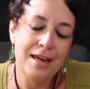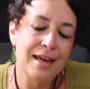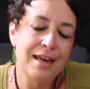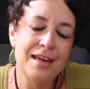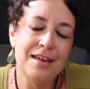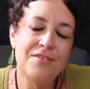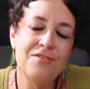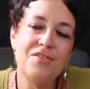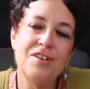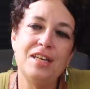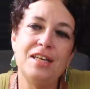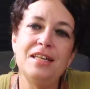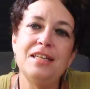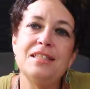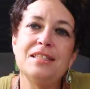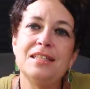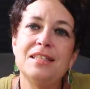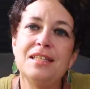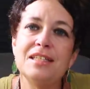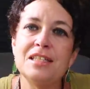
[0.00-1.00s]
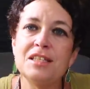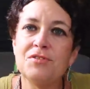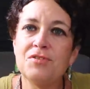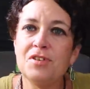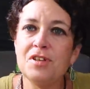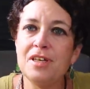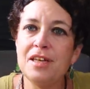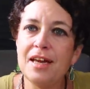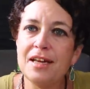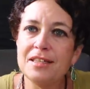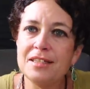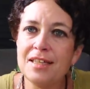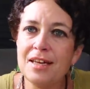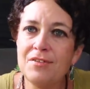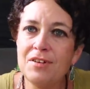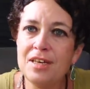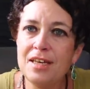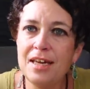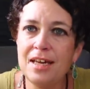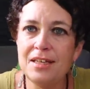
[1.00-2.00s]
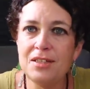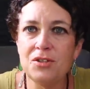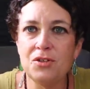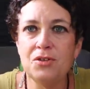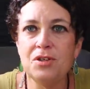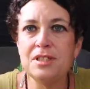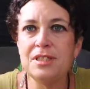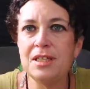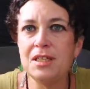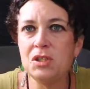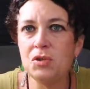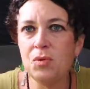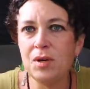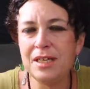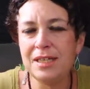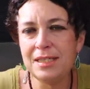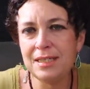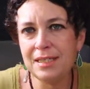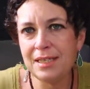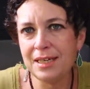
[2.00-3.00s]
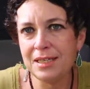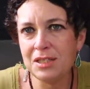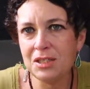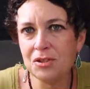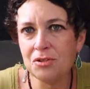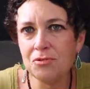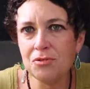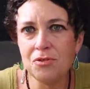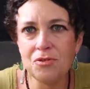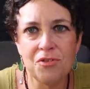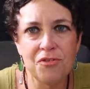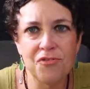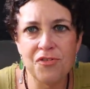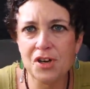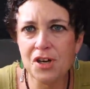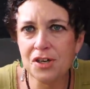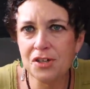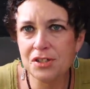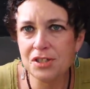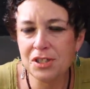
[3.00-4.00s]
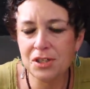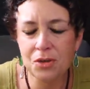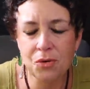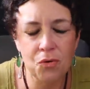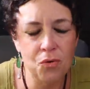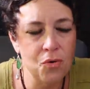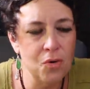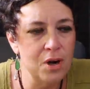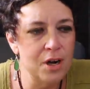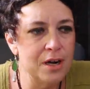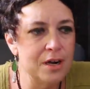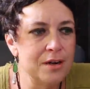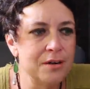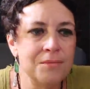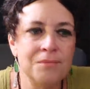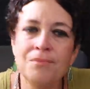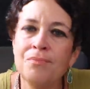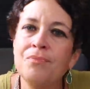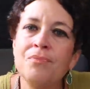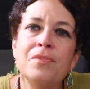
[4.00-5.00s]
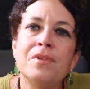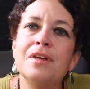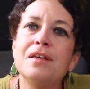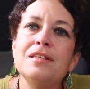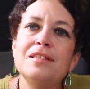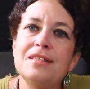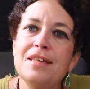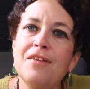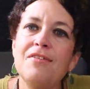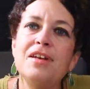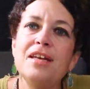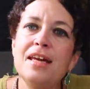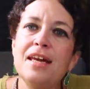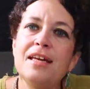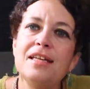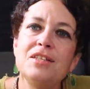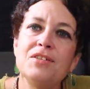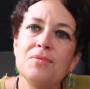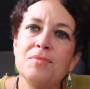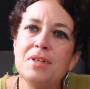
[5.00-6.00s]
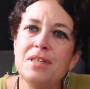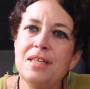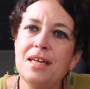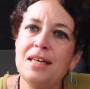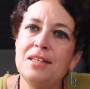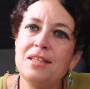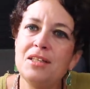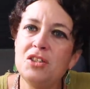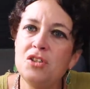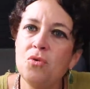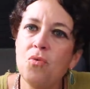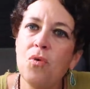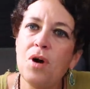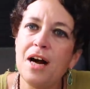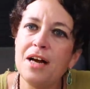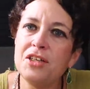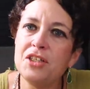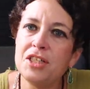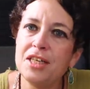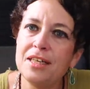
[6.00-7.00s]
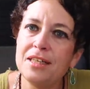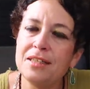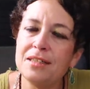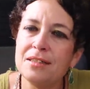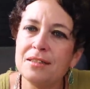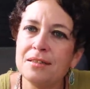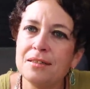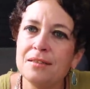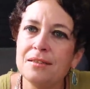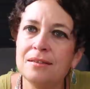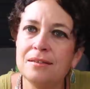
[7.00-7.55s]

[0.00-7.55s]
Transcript: and Venus, and this is for the next seven days. So you could see the 26th through the 1st, or seven days from the date that you watch it.